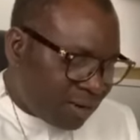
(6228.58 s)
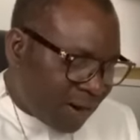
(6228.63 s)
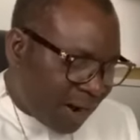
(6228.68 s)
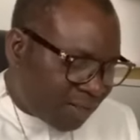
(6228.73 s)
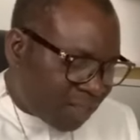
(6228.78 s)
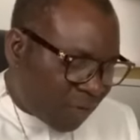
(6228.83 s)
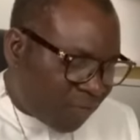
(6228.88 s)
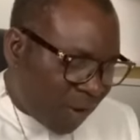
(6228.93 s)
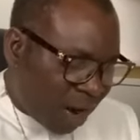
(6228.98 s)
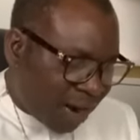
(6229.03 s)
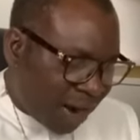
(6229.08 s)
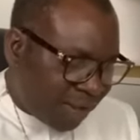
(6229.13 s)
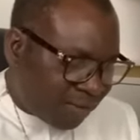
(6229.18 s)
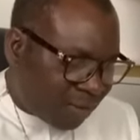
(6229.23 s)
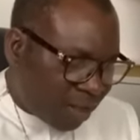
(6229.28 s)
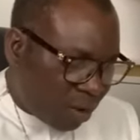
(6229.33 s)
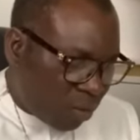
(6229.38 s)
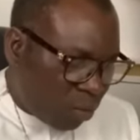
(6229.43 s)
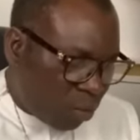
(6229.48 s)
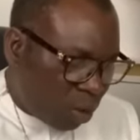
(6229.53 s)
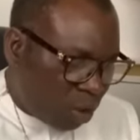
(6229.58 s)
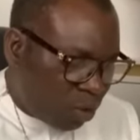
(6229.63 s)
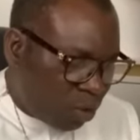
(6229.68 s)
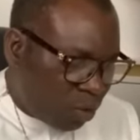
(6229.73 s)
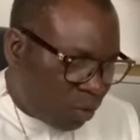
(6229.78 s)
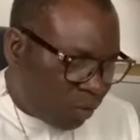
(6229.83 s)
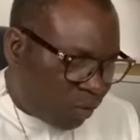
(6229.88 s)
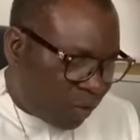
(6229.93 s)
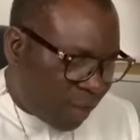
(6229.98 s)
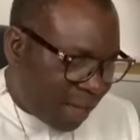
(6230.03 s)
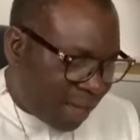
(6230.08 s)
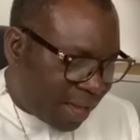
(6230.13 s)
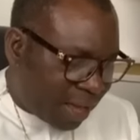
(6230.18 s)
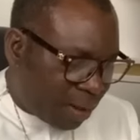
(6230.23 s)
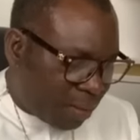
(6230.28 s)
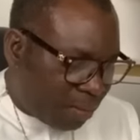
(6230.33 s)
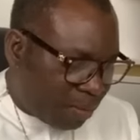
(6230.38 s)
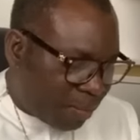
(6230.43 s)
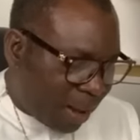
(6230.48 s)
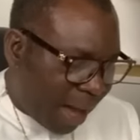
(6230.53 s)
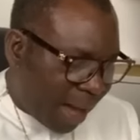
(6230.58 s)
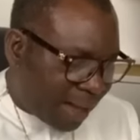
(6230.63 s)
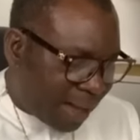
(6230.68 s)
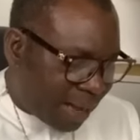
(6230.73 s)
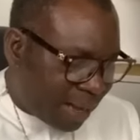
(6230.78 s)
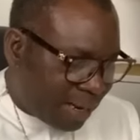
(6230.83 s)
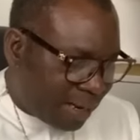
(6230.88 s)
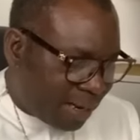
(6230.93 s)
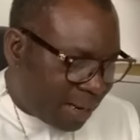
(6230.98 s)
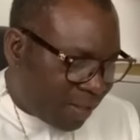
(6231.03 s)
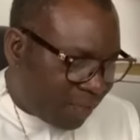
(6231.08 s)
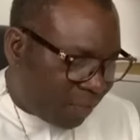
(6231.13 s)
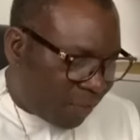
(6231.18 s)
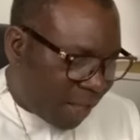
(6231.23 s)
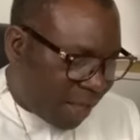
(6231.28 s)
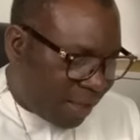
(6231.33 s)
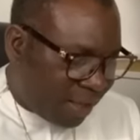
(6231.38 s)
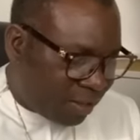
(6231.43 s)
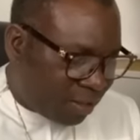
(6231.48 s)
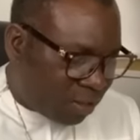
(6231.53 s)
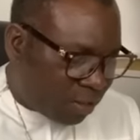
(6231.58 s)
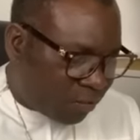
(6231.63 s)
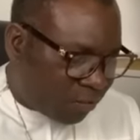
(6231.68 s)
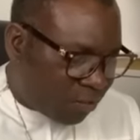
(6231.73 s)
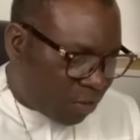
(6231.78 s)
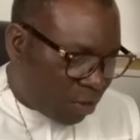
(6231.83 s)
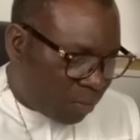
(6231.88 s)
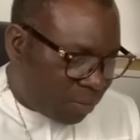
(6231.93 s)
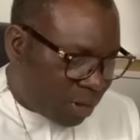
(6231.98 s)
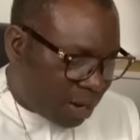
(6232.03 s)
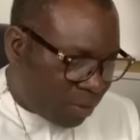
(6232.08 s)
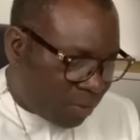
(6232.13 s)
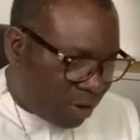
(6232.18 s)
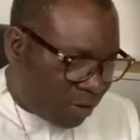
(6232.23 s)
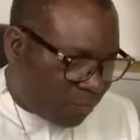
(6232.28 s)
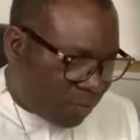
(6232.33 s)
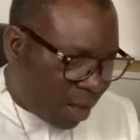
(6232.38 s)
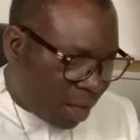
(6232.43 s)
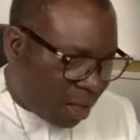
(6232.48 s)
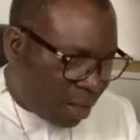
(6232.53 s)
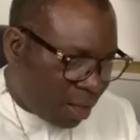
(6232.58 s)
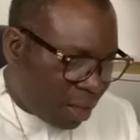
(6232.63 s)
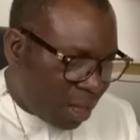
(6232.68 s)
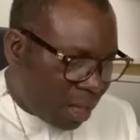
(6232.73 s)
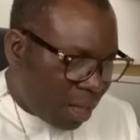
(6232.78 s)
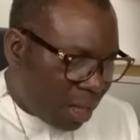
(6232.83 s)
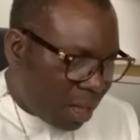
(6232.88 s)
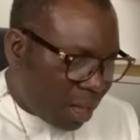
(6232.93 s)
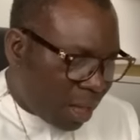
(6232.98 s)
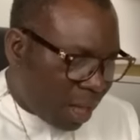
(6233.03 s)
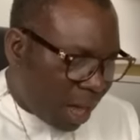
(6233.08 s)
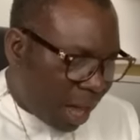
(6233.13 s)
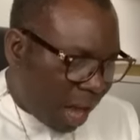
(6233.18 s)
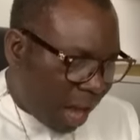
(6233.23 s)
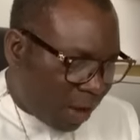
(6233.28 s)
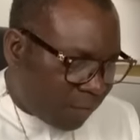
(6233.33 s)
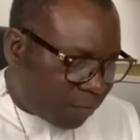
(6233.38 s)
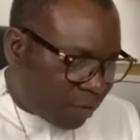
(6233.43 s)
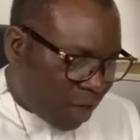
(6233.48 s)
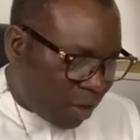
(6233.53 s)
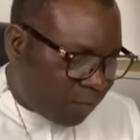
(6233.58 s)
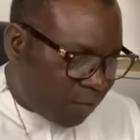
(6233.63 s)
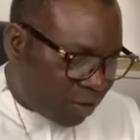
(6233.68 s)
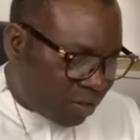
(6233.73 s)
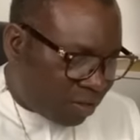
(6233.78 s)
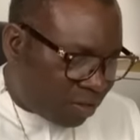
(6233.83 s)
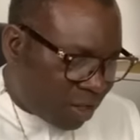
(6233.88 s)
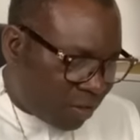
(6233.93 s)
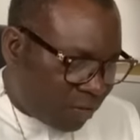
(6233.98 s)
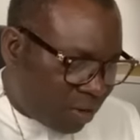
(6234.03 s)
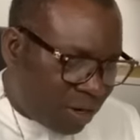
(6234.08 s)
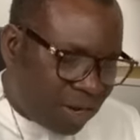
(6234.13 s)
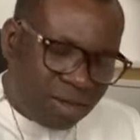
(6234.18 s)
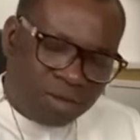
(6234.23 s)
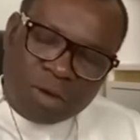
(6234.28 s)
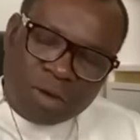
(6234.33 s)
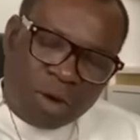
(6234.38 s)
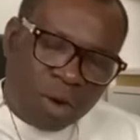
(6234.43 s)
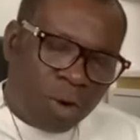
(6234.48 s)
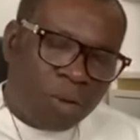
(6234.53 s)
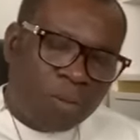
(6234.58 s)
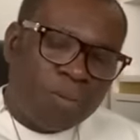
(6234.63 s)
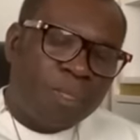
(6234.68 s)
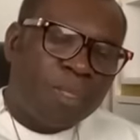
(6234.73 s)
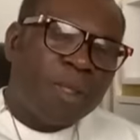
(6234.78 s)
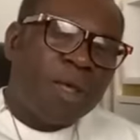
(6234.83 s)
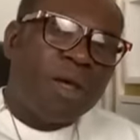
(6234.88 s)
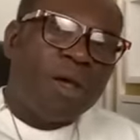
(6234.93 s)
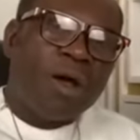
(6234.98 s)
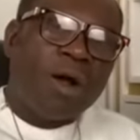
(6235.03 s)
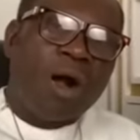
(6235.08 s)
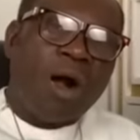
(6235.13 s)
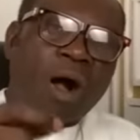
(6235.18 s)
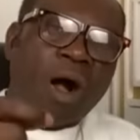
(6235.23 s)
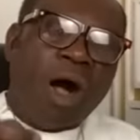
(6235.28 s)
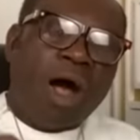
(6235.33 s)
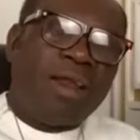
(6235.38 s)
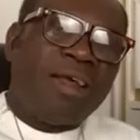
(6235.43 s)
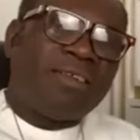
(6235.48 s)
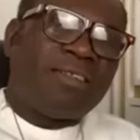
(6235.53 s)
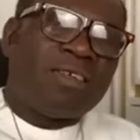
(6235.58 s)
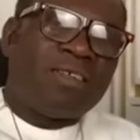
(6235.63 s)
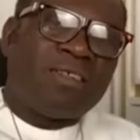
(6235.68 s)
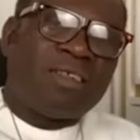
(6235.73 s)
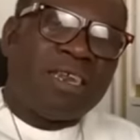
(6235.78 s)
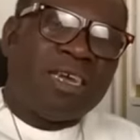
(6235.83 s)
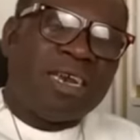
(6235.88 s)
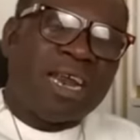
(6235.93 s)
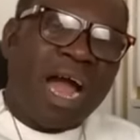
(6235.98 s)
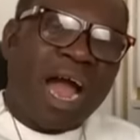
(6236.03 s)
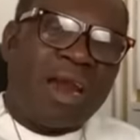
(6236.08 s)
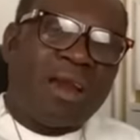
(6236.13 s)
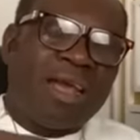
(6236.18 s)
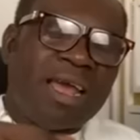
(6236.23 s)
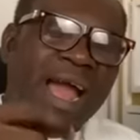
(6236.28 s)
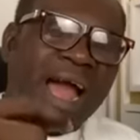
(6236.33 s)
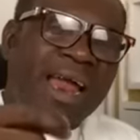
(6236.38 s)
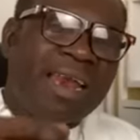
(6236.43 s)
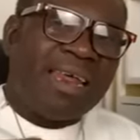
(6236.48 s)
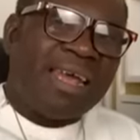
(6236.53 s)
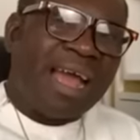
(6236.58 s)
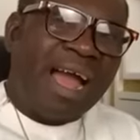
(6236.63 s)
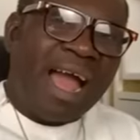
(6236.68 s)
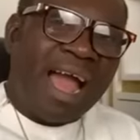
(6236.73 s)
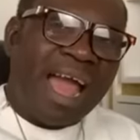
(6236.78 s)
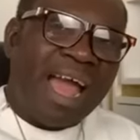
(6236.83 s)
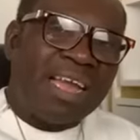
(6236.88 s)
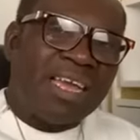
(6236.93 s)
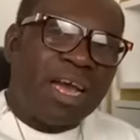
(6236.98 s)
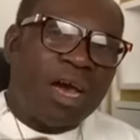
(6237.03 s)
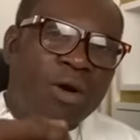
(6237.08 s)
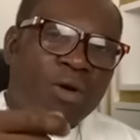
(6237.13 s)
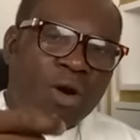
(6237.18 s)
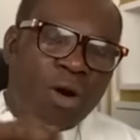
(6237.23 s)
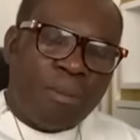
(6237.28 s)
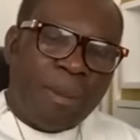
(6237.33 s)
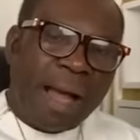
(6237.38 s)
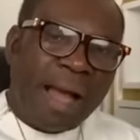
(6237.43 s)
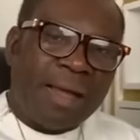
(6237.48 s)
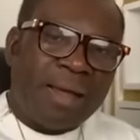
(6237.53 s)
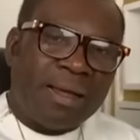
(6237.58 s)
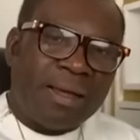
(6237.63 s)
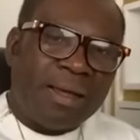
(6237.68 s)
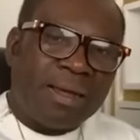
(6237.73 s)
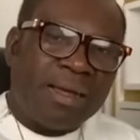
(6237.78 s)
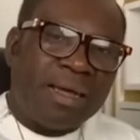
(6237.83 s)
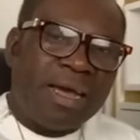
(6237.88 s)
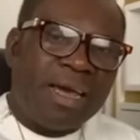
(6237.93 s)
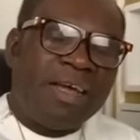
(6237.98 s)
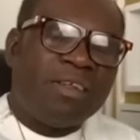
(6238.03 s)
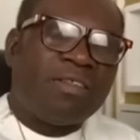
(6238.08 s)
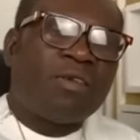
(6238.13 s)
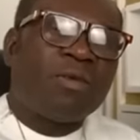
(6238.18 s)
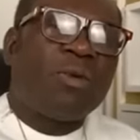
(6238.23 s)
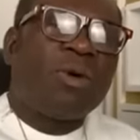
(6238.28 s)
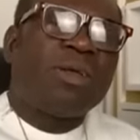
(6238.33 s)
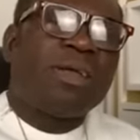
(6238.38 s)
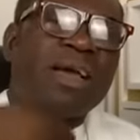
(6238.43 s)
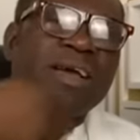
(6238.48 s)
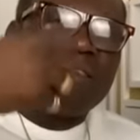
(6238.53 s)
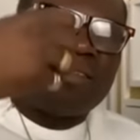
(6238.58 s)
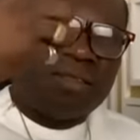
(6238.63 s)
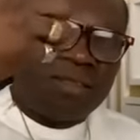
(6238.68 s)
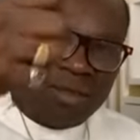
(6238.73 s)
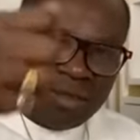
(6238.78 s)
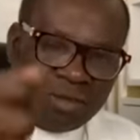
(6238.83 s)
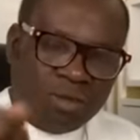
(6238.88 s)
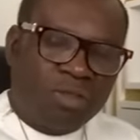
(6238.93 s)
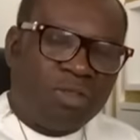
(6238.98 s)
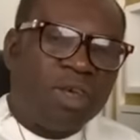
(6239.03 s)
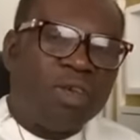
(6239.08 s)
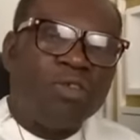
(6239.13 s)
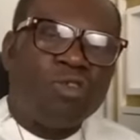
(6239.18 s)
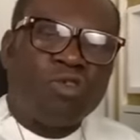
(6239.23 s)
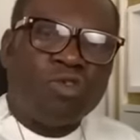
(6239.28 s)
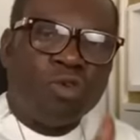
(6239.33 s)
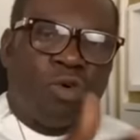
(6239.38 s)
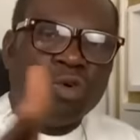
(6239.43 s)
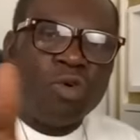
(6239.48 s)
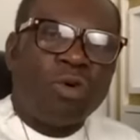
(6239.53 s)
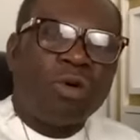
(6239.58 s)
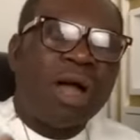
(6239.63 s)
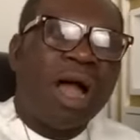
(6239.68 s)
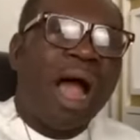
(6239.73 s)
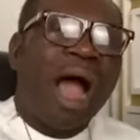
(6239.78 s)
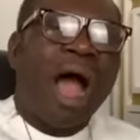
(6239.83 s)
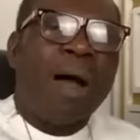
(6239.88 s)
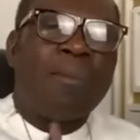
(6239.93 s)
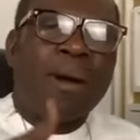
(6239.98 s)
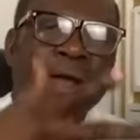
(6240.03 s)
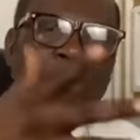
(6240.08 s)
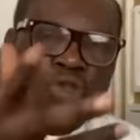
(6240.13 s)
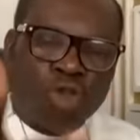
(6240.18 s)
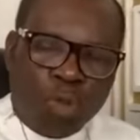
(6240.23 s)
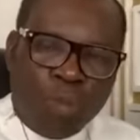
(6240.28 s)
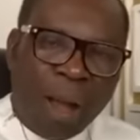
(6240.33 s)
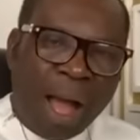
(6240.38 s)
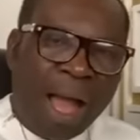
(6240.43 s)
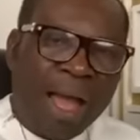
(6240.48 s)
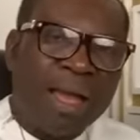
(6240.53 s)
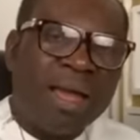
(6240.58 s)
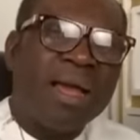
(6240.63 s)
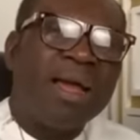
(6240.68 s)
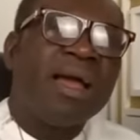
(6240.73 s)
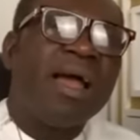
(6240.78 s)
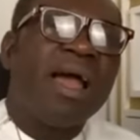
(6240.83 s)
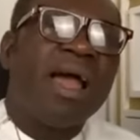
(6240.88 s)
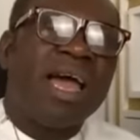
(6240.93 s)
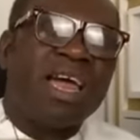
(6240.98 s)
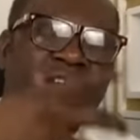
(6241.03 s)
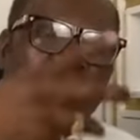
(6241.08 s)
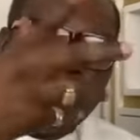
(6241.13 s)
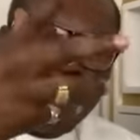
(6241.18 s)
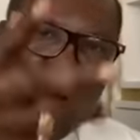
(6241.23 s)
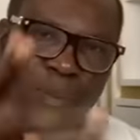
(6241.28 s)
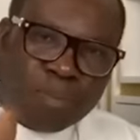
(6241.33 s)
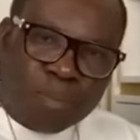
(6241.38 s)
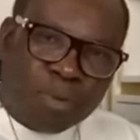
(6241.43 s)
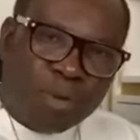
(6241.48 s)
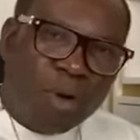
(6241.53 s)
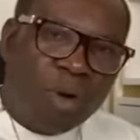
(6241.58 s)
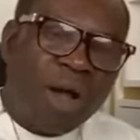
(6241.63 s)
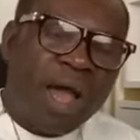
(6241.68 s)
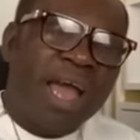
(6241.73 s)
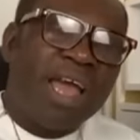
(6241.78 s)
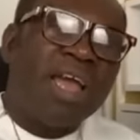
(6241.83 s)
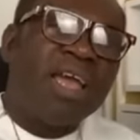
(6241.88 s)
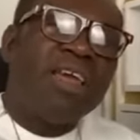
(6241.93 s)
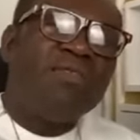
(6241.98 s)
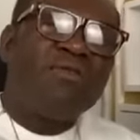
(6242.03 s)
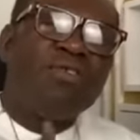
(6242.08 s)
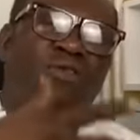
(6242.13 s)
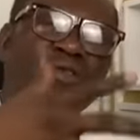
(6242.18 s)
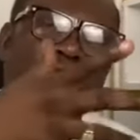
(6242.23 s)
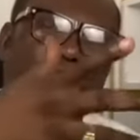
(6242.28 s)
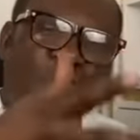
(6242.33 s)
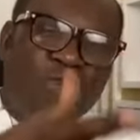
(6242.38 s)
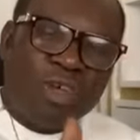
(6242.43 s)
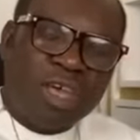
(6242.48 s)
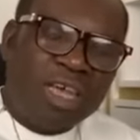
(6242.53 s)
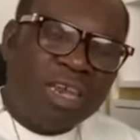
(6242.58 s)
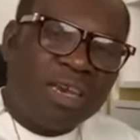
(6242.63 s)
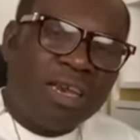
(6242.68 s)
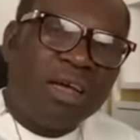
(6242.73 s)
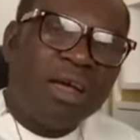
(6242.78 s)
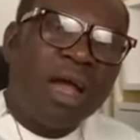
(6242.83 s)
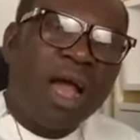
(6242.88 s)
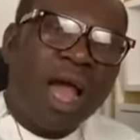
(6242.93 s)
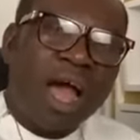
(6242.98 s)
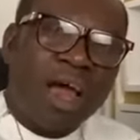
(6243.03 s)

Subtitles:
Rastafari, I said, will you take back the things from the river after 47 days? No. All this is in Nina and any rubber. It will just, let's say, ensure Habain Tuma, a double pro, a even feed,